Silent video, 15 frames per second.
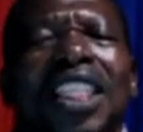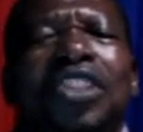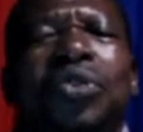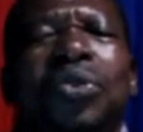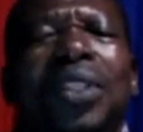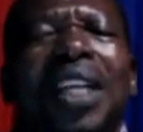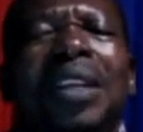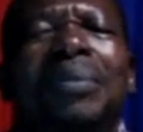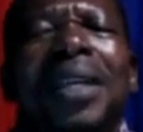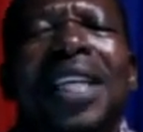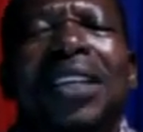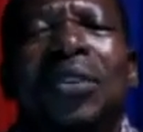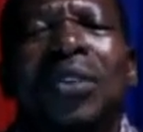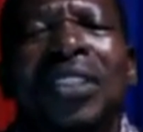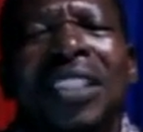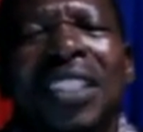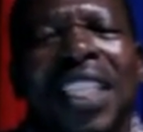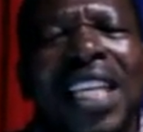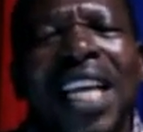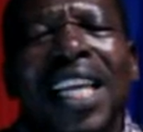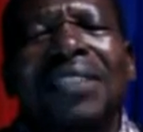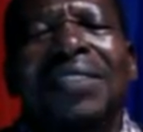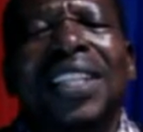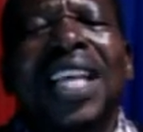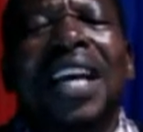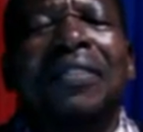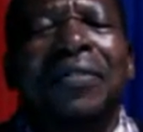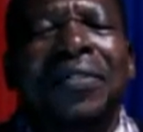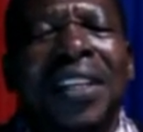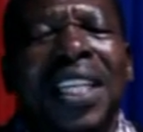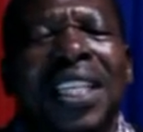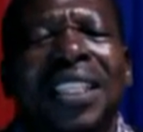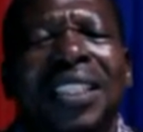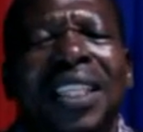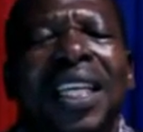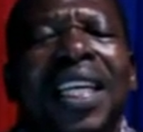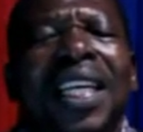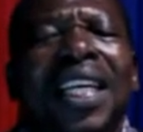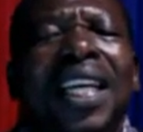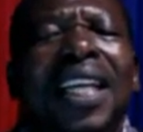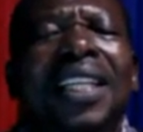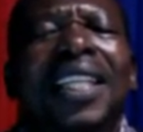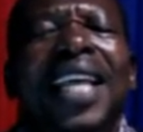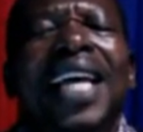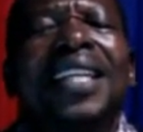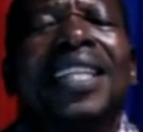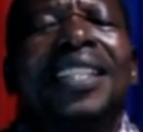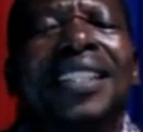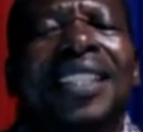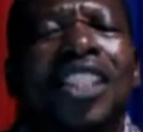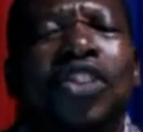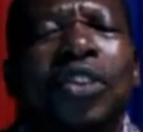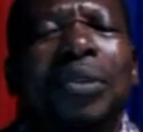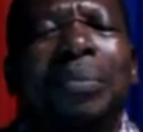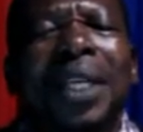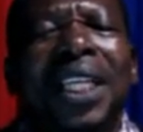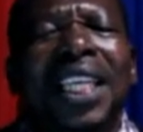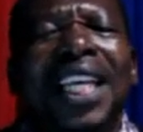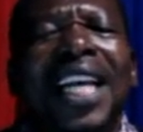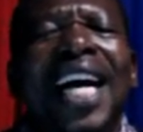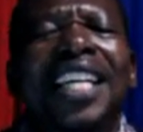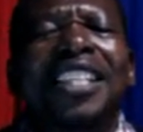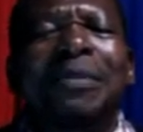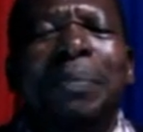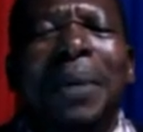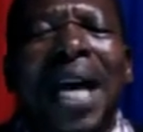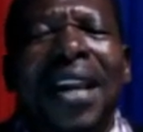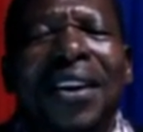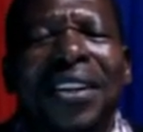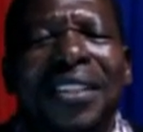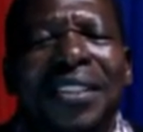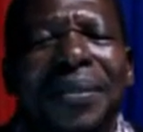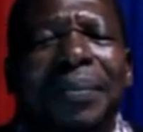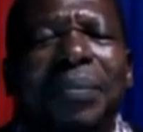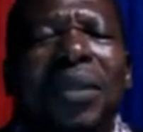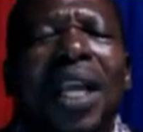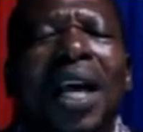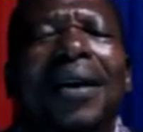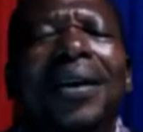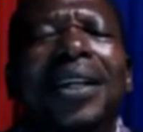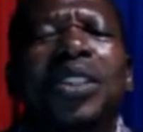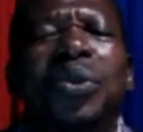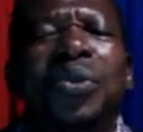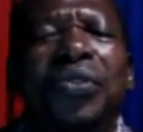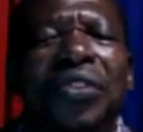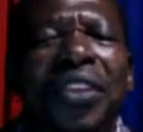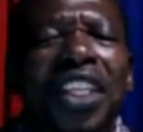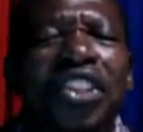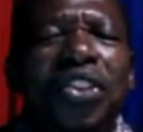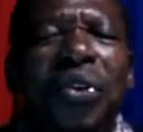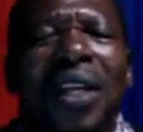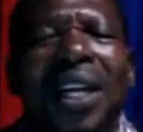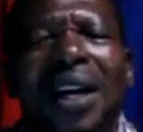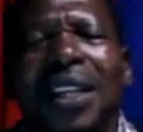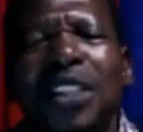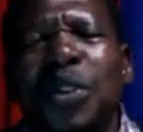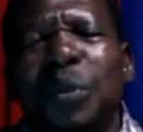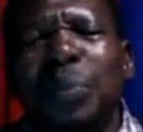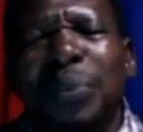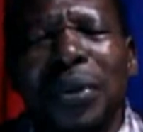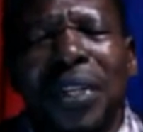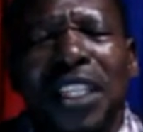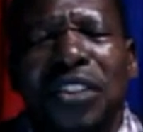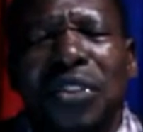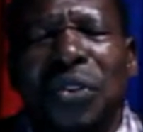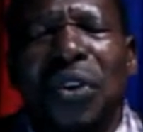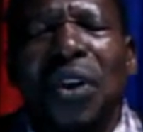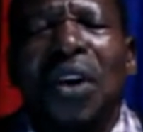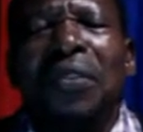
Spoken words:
issues, that they may consider even their feelings in their decision making as parents. I want to thank you and I want to praise you.